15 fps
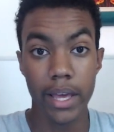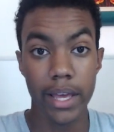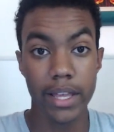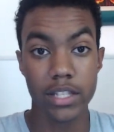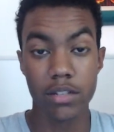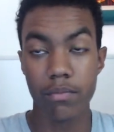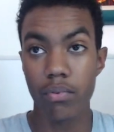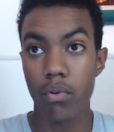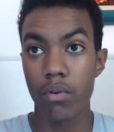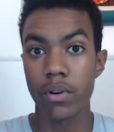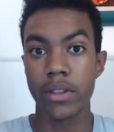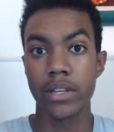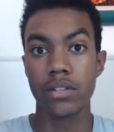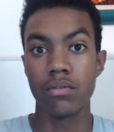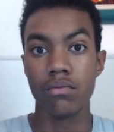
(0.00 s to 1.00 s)
it's
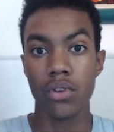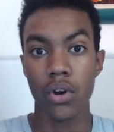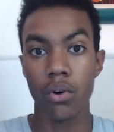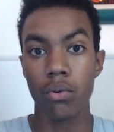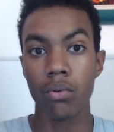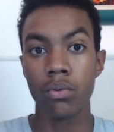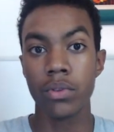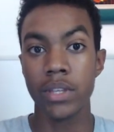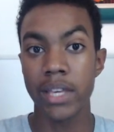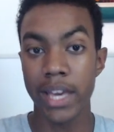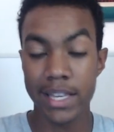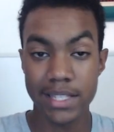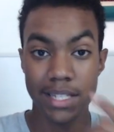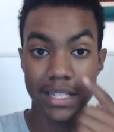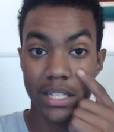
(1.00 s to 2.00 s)
important that you know
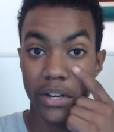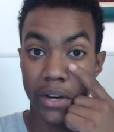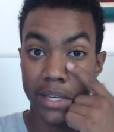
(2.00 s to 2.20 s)
the SAT or